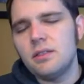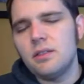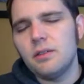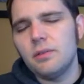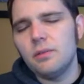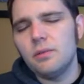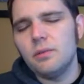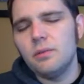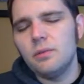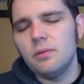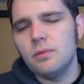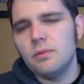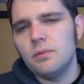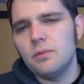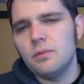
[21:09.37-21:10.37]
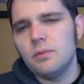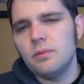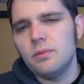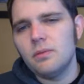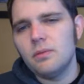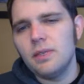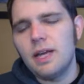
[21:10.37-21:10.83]
too
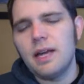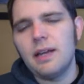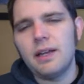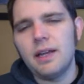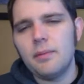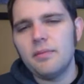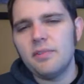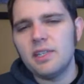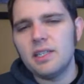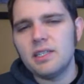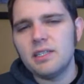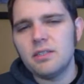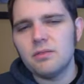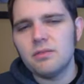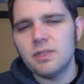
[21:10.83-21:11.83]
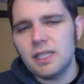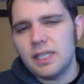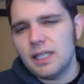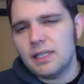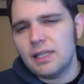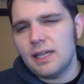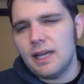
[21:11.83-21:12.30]
non-obvious to really
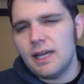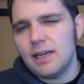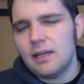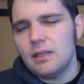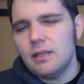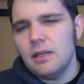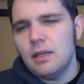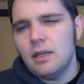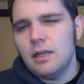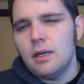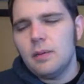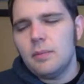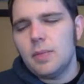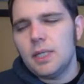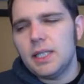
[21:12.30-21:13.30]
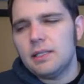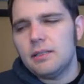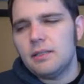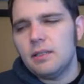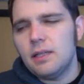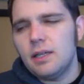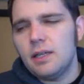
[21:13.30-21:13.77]
get that, but
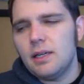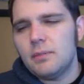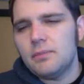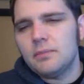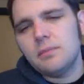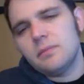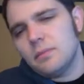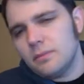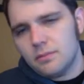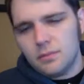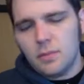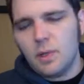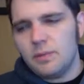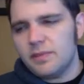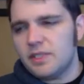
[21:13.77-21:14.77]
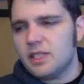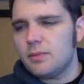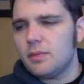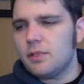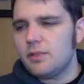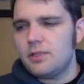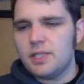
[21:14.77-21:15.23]
hopefully
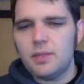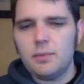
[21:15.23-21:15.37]
somebody learns